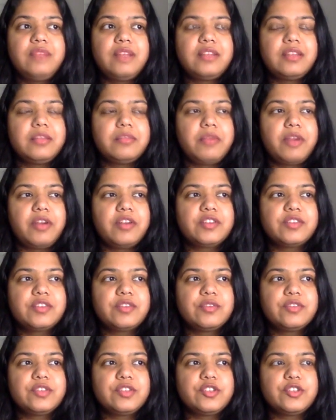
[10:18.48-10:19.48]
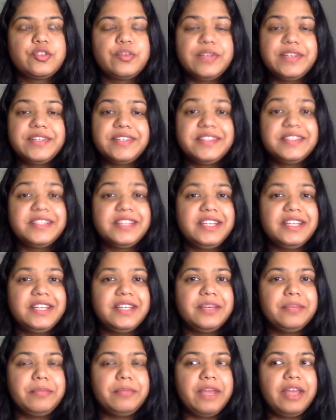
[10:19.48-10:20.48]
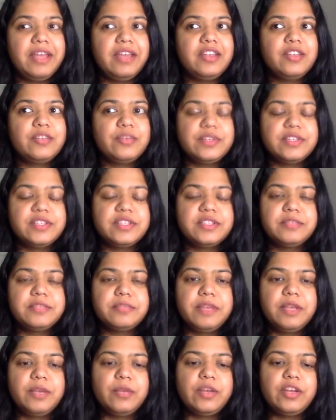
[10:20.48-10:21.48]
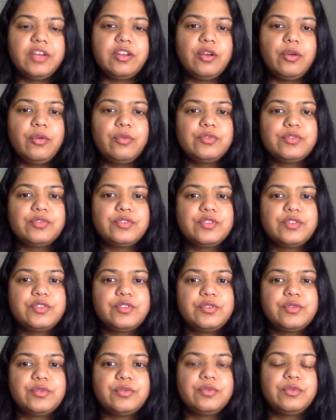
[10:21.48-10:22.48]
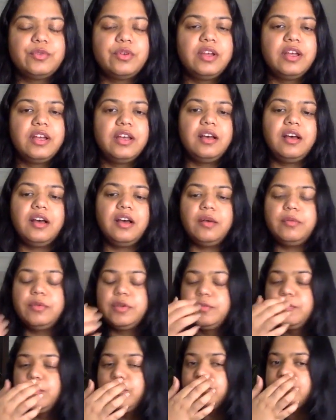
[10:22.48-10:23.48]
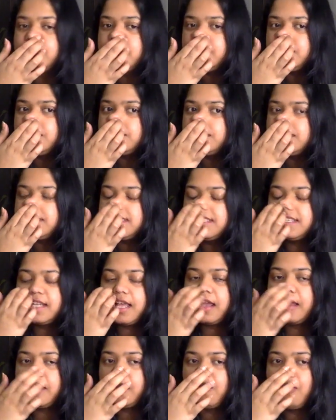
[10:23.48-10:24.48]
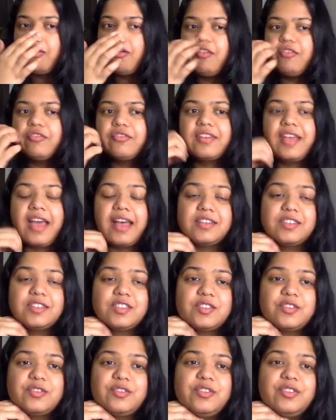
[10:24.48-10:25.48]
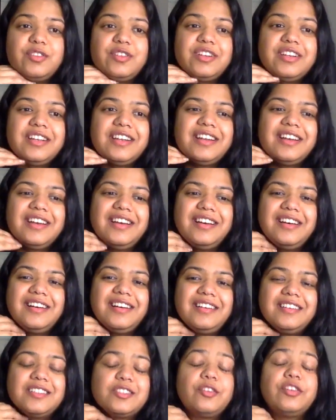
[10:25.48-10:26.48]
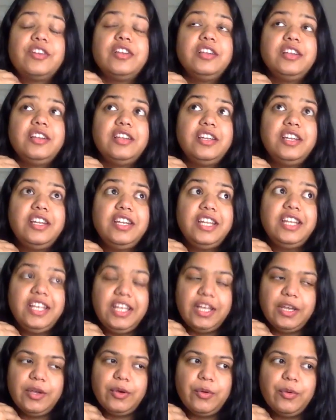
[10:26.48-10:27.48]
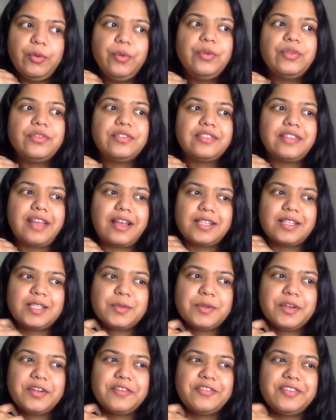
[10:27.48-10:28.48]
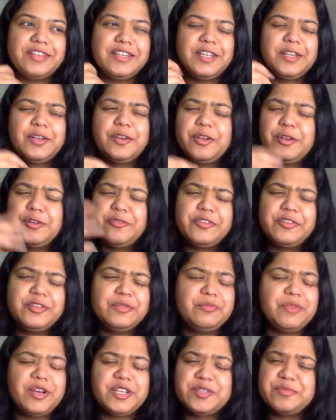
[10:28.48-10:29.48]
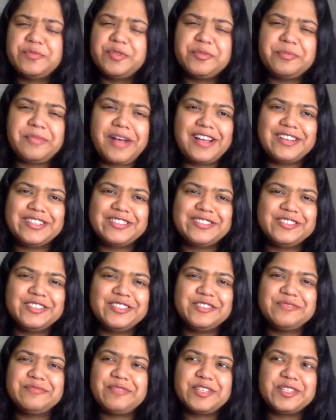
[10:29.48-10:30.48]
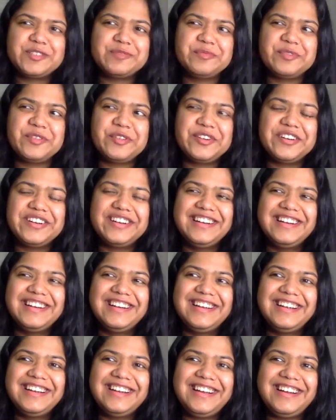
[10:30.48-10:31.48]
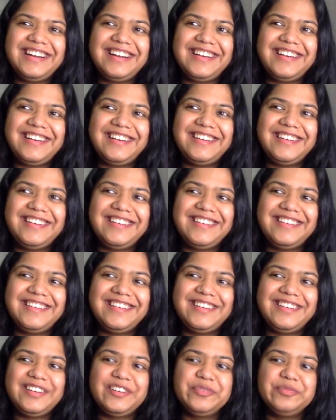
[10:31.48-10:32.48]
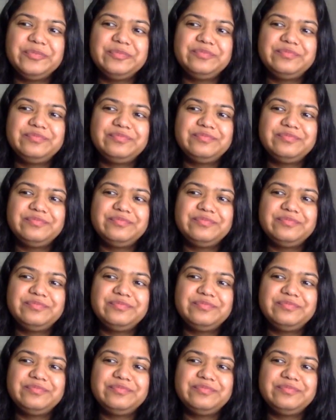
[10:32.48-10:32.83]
think Mars goes on 20th May when it goes to it moves into the sign of Cancer. Sorry, Leo. That's when I feel like you're gonna feel much more passionate, much more um